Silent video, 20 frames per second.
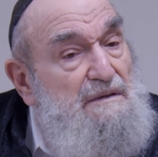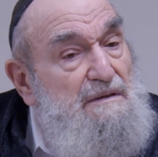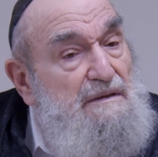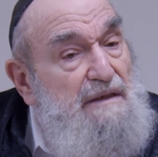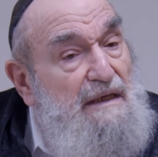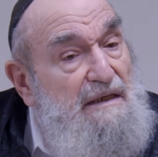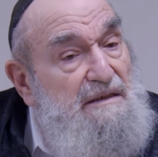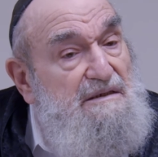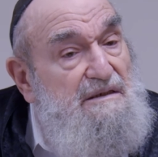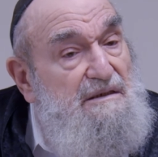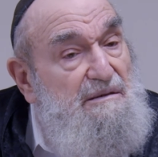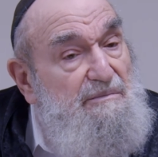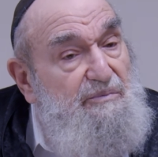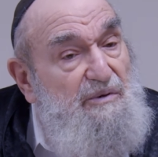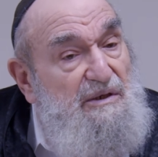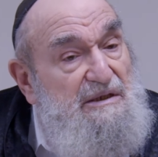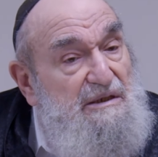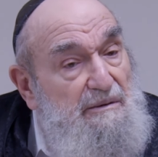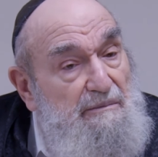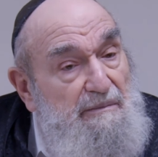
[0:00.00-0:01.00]
That's the
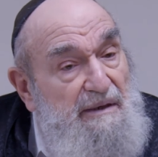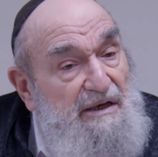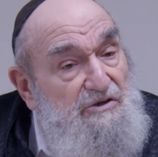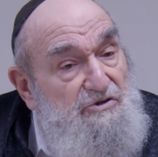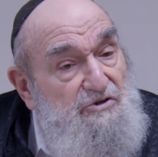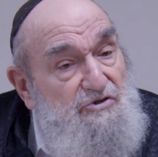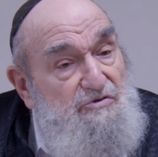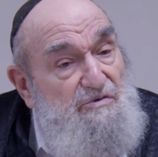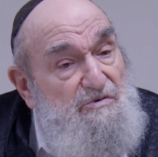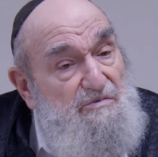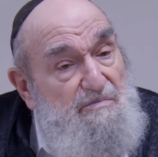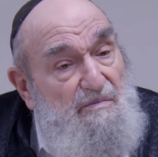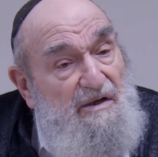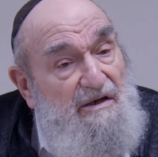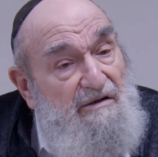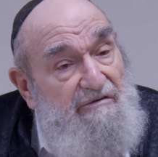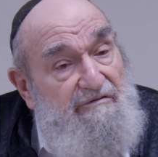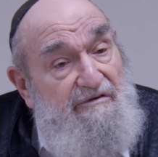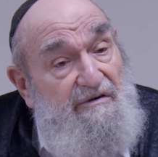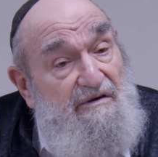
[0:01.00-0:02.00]
put the Bain shoes
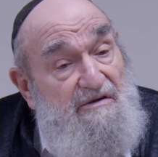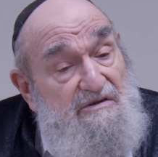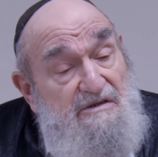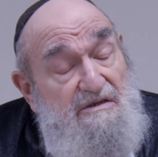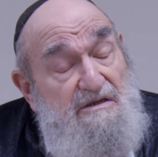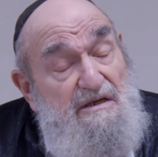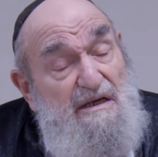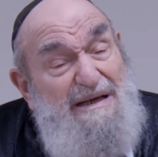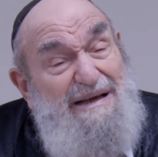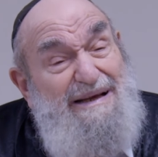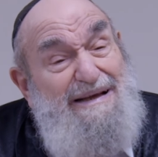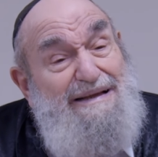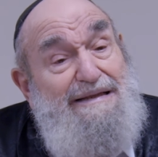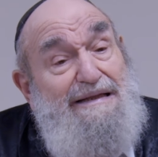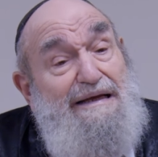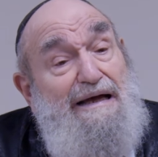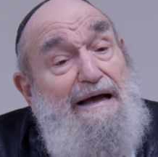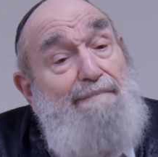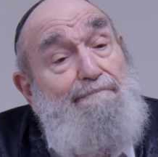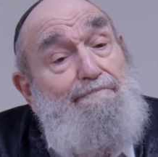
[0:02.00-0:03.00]
money for us.
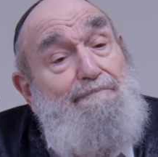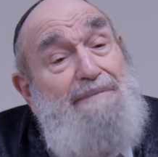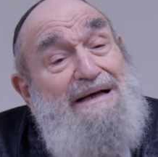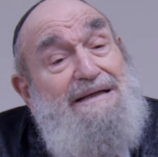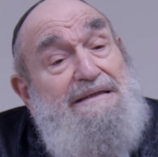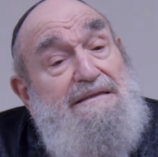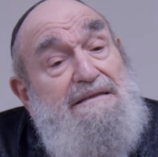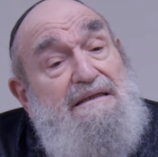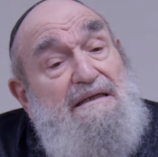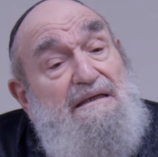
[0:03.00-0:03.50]
The Ramban